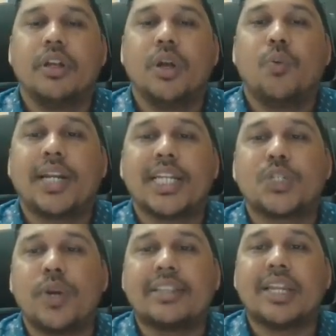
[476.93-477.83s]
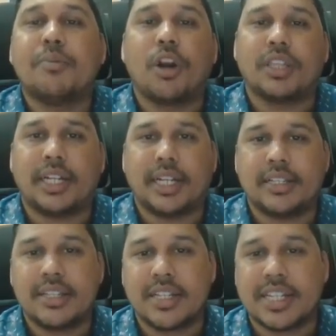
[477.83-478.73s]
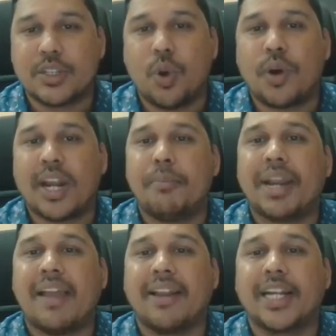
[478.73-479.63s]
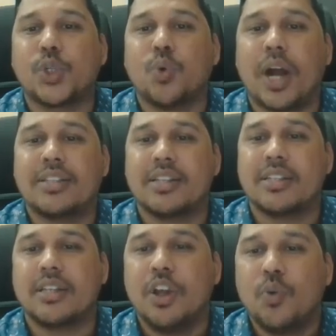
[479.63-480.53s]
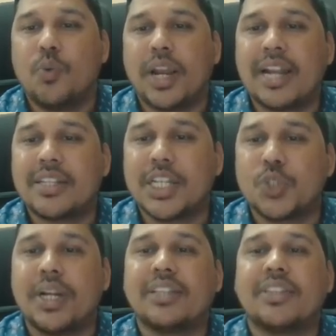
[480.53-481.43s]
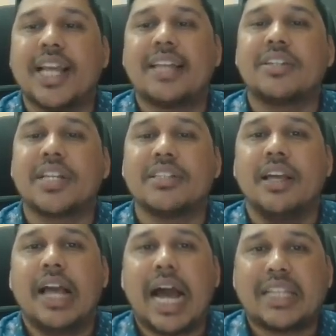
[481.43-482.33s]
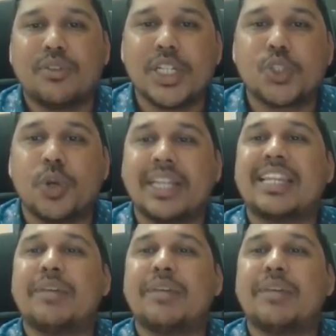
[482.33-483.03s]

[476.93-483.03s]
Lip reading: What is 23 mod 30? Since it is lower number, I will get two answers. One answer is 23 as it is, other one is 23